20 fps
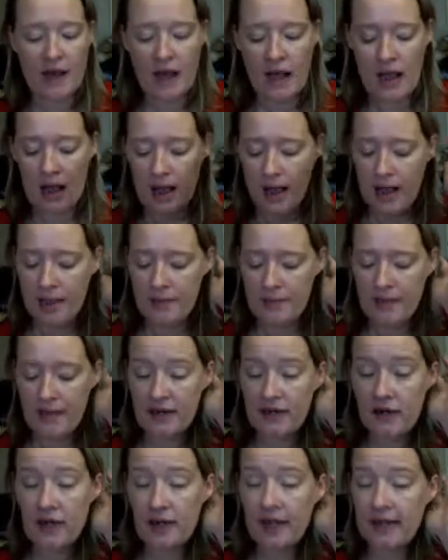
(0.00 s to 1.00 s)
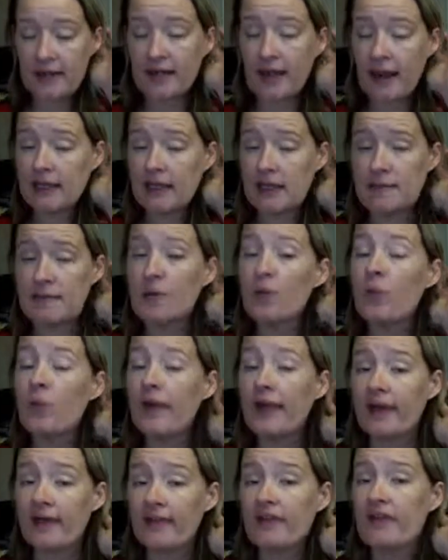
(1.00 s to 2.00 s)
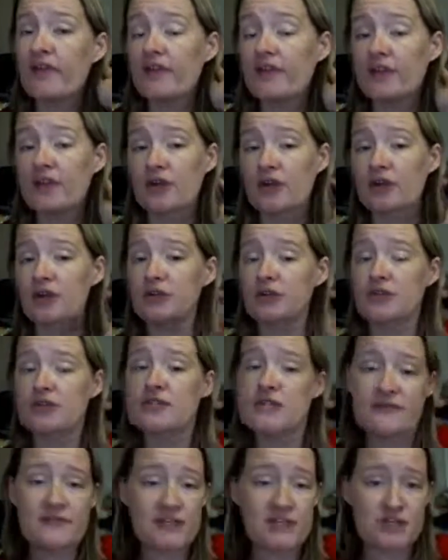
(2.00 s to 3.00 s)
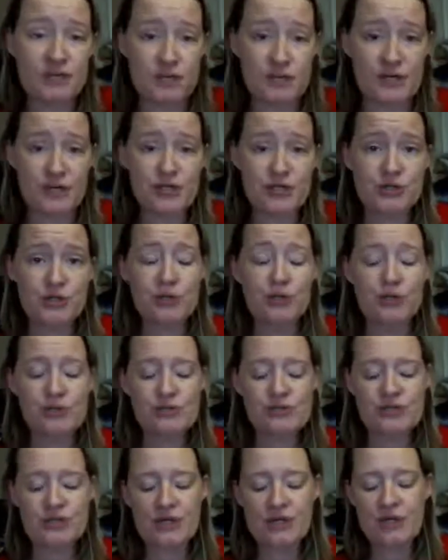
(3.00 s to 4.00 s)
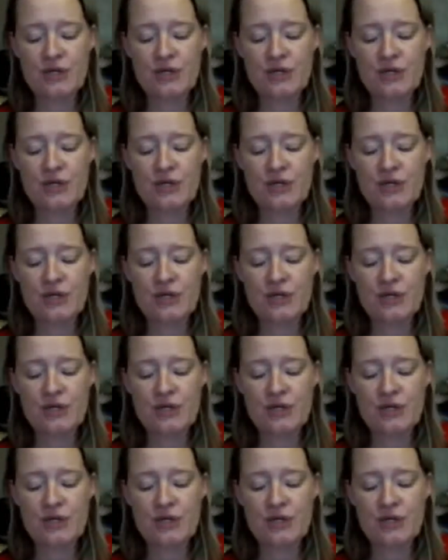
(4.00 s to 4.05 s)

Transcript: and keep it with your divinatory tools.